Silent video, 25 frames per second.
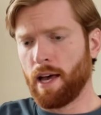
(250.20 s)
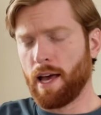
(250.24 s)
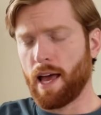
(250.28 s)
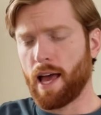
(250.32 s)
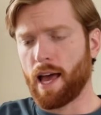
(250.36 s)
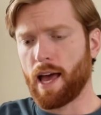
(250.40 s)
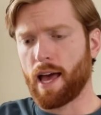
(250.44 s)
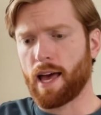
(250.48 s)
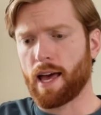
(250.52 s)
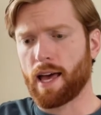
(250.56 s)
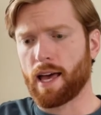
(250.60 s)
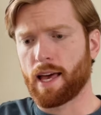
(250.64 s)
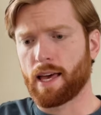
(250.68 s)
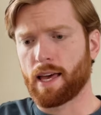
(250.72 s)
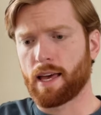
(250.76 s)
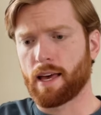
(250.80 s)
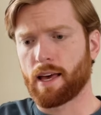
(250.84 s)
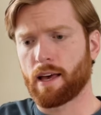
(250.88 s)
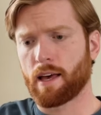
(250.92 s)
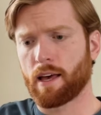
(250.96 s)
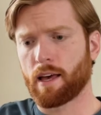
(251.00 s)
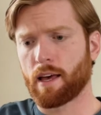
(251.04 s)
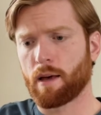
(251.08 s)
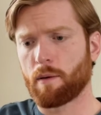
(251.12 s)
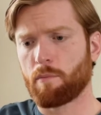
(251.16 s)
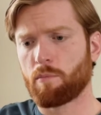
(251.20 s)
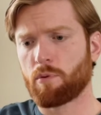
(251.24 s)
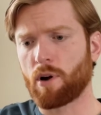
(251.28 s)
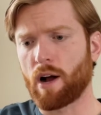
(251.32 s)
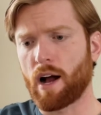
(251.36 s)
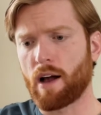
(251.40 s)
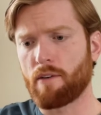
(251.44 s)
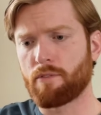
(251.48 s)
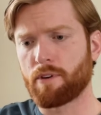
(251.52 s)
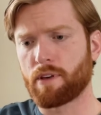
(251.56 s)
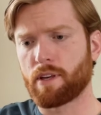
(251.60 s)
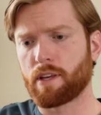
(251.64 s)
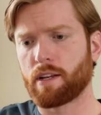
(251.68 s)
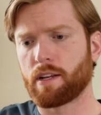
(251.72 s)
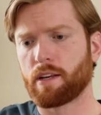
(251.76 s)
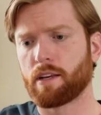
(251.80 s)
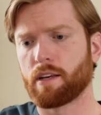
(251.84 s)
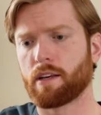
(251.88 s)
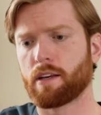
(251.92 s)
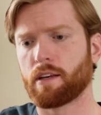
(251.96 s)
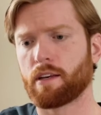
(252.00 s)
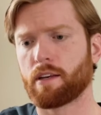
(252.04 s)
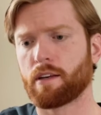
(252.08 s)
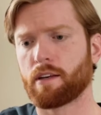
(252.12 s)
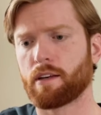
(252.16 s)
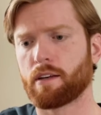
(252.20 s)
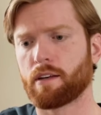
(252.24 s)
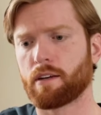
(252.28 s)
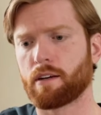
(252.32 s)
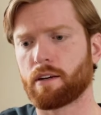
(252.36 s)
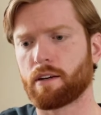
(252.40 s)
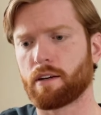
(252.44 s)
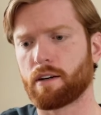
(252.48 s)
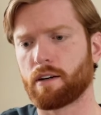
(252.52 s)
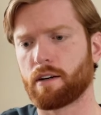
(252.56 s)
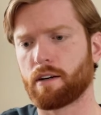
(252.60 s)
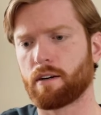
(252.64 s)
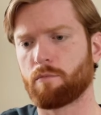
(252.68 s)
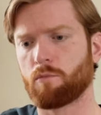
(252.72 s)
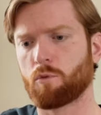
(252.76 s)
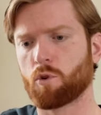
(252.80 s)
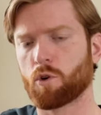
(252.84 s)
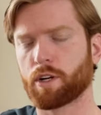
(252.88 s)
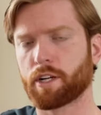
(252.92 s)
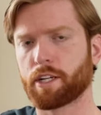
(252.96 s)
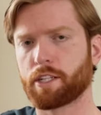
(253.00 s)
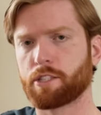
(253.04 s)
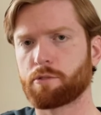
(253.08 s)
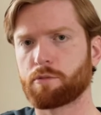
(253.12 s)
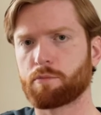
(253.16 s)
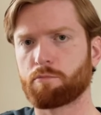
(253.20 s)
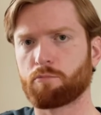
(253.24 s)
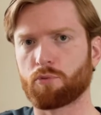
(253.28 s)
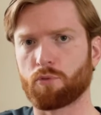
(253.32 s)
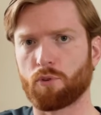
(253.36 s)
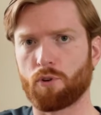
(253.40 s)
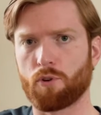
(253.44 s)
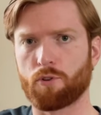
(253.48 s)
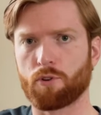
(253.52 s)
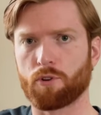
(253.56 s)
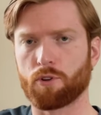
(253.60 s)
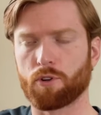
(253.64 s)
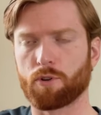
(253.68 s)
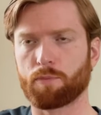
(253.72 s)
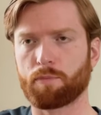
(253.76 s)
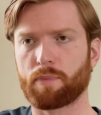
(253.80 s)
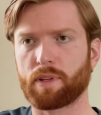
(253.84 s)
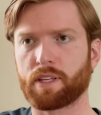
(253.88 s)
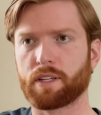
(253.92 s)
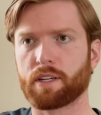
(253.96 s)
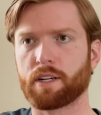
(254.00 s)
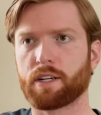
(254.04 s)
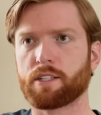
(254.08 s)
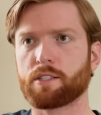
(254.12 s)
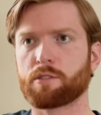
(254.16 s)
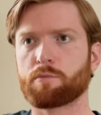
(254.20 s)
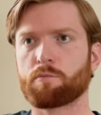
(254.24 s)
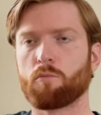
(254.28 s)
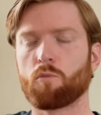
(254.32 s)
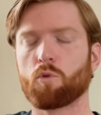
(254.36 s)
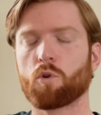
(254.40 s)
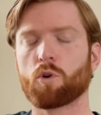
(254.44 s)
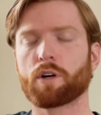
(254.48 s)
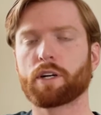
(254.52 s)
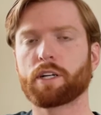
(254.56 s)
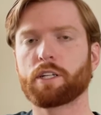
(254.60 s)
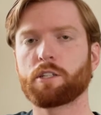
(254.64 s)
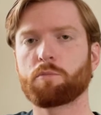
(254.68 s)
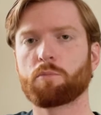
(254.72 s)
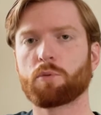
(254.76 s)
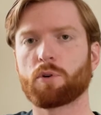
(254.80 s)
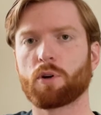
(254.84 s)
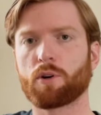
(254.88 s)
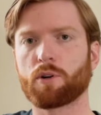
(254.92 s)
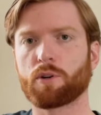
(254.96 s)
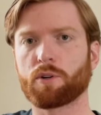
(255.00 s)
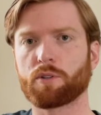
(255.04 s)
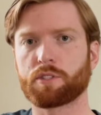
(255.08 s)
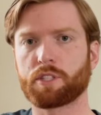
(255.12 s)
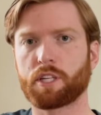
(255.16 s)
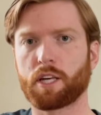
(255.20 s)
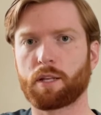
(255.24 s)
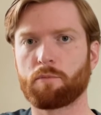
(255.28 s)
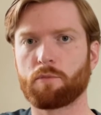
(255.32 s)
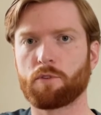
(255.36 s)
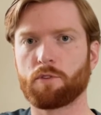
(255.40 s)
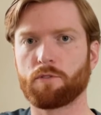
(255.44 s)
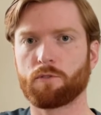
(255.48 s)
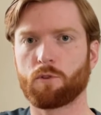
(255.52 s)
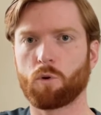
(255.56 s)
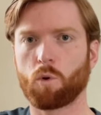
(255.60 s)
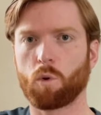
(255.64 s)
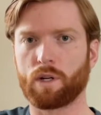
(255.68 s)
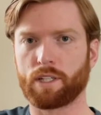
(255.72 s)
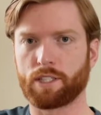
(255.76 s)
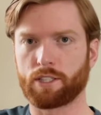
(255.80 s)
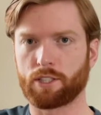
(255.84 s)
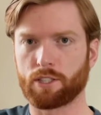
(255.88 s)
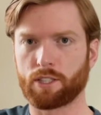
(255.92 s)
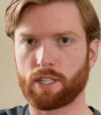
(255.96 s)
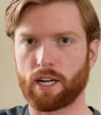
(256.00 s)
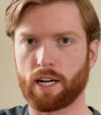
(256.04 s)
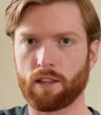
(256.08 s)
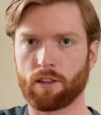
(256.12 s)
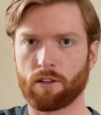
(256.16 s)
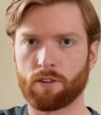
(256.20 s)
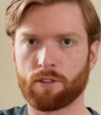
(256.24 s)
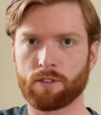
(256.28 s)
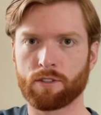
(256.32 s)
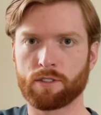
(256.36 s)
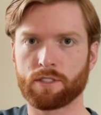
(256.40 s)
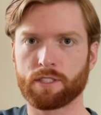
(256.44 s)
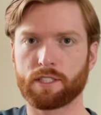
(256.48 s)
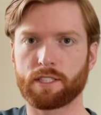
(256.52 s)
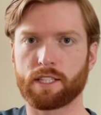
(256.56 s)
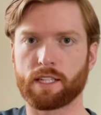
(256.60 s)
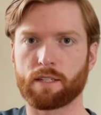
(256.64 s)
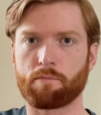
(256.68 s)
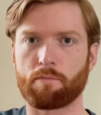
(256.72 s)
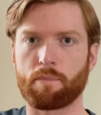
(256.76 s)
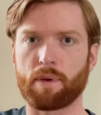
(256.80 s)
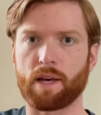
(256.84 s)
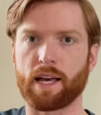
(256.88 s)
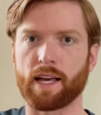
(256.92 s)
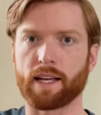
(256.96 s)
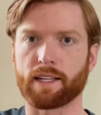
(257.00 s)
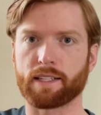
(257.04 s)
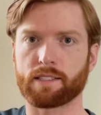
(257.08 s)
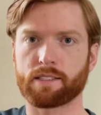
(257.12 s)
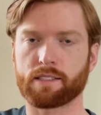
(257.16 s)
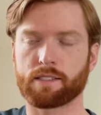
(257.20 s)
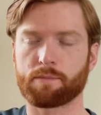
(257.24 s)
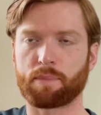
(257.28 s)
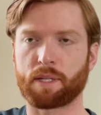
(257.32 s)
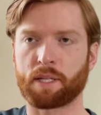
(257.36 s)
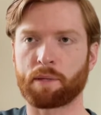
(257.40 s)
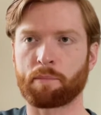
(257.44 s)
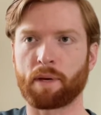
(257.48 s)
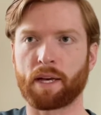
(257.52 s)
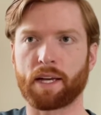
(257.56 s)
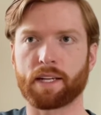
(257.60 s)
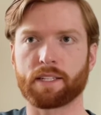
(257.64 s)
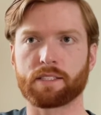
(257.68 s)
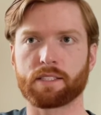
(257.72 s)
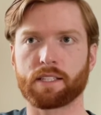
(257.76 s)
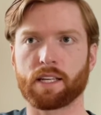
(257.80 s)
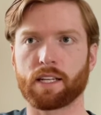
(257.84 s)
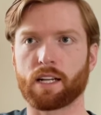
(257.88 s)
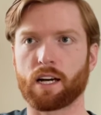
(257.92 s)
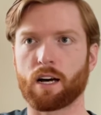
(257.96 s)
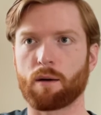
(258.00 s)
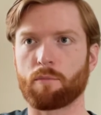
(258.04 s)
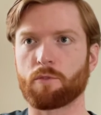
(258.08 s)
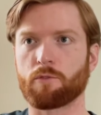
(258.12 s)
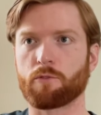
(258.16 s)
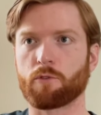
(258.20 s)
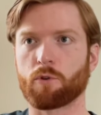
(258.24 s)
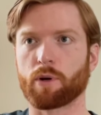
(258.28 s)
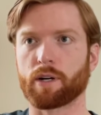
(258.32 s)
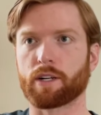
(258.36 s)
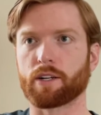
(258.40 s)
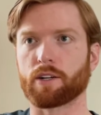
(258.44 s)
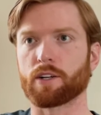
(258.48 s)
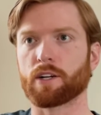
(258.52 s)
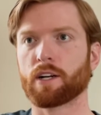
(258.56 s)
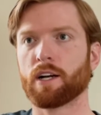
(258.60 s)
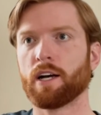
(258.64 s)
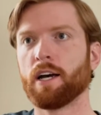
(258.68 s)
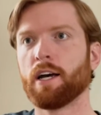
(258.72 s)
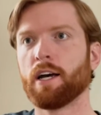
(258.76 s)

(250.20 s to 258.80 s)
a private mortgage broker because mortgage brokers can move quicker, I learned, than banks. Big banks cannot move quicker.